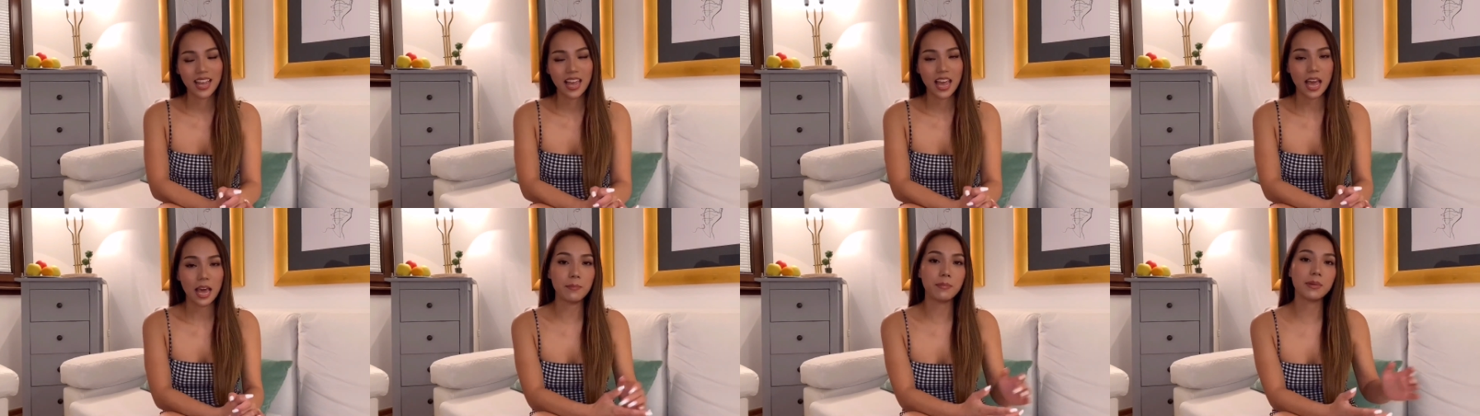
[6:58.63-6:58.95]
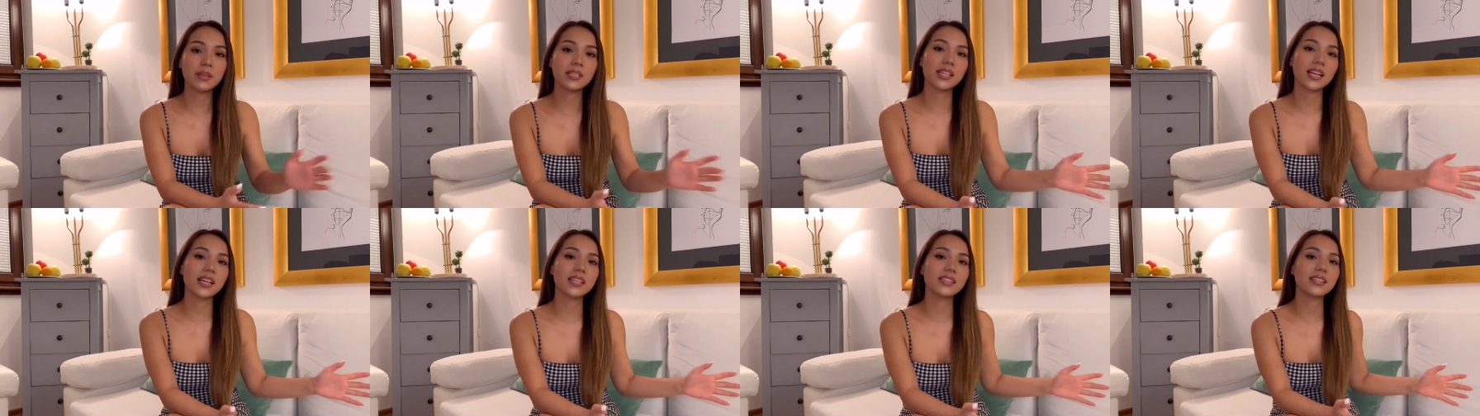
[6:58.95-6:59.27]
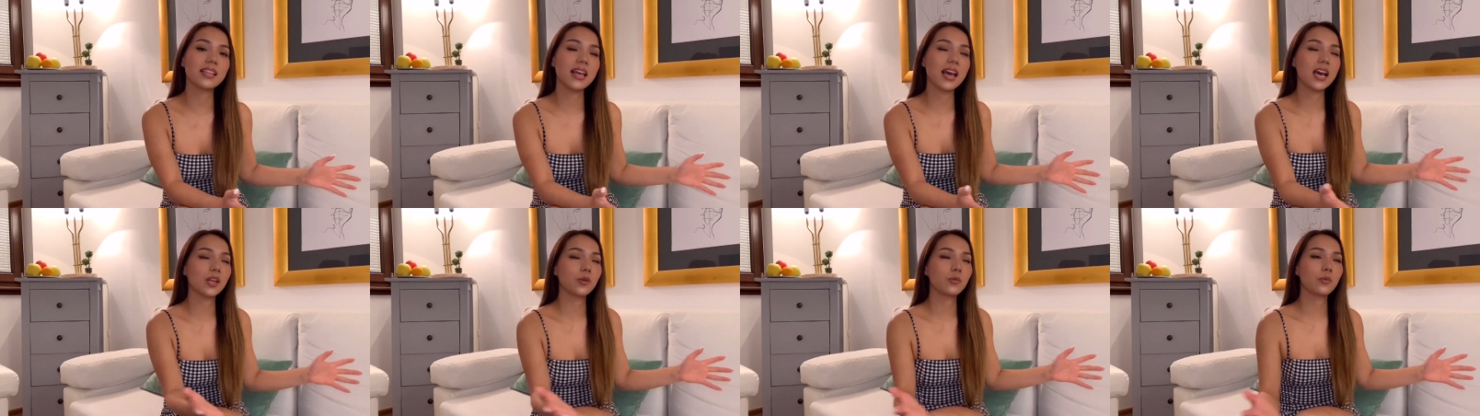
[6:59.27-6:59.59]
And besides
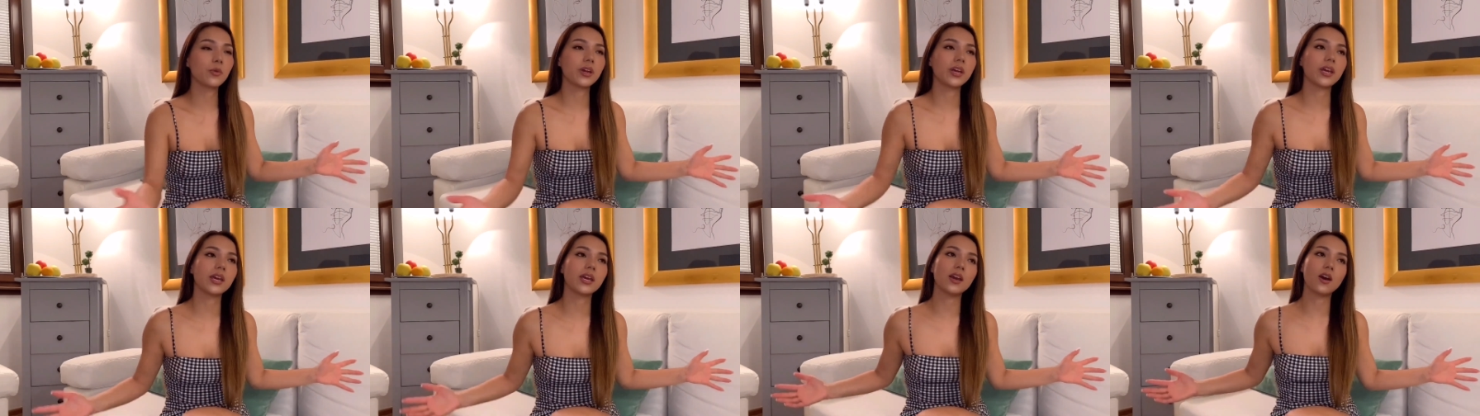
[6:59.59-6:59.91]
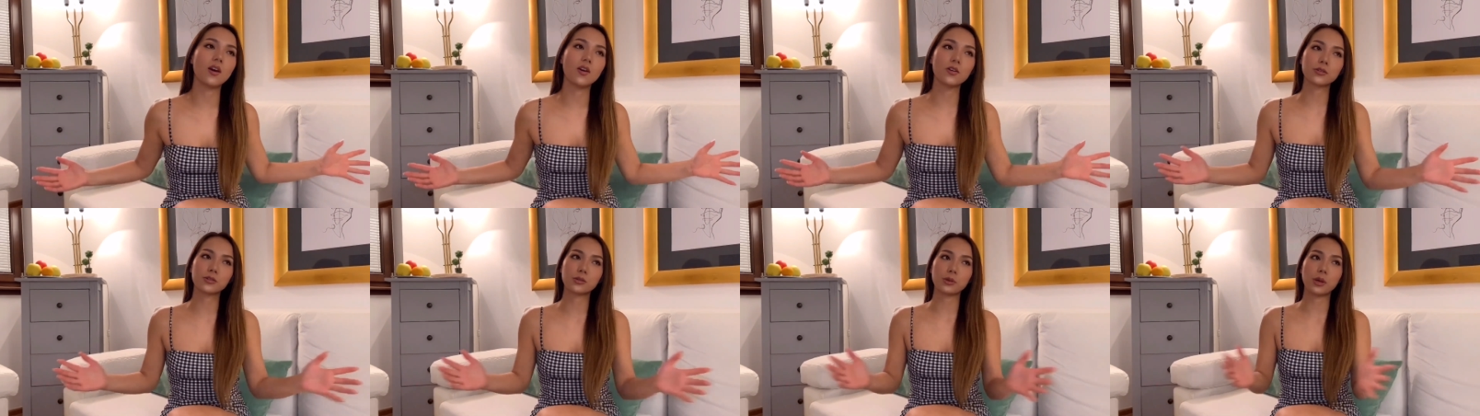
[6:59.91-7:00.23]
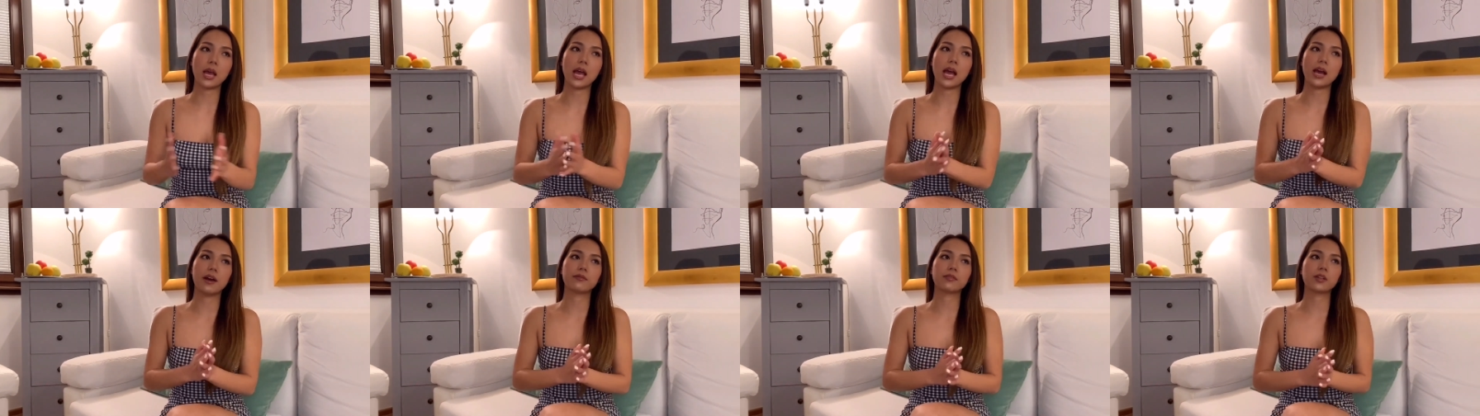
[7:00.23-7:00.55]
that, we also
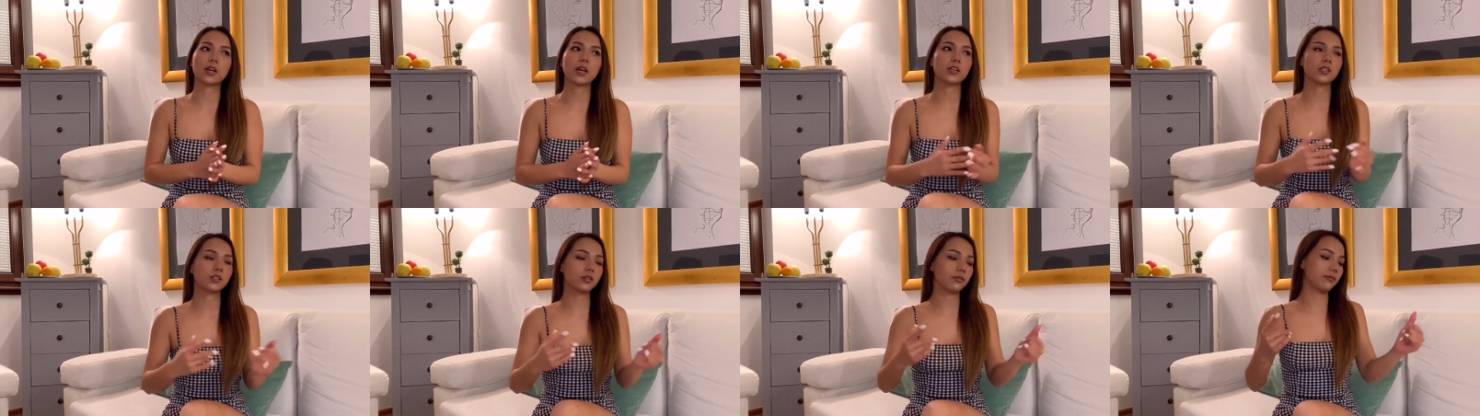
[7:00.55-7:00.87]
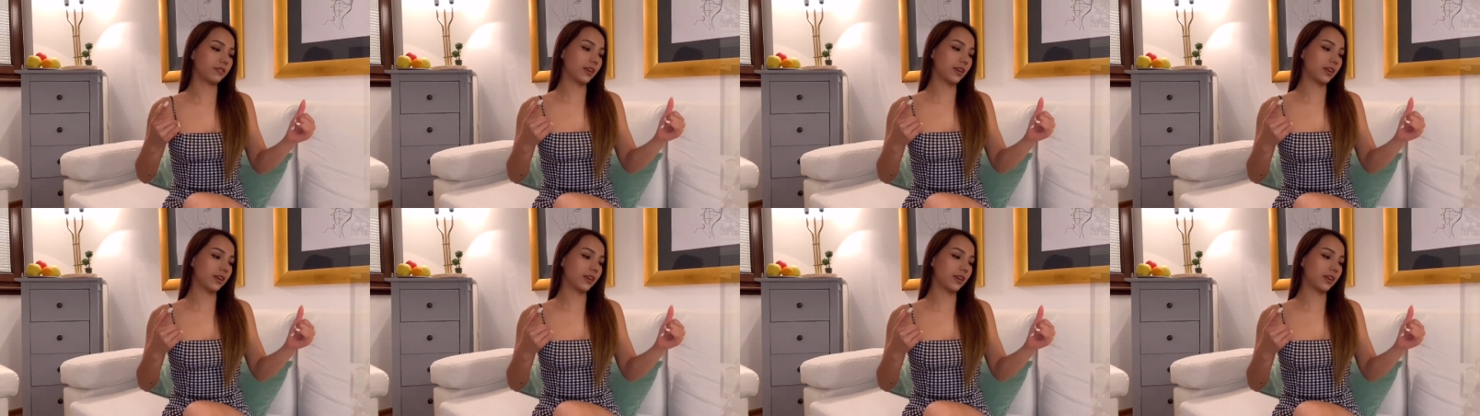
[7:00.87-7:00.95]
have tons of